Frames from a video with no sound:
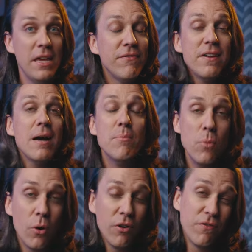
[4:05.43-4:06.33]
if not
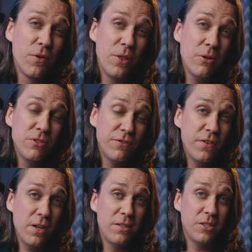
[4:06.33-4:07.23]
more, for those
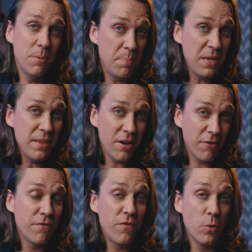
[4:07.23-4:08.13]
funds to be there
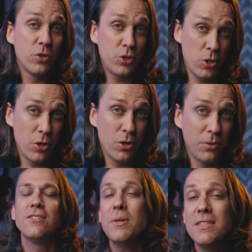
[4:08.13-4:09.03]
for sure.
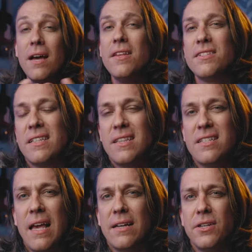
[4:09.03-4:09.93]
So I saw this, this
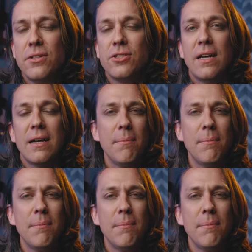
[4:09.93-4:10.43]
cashier's check.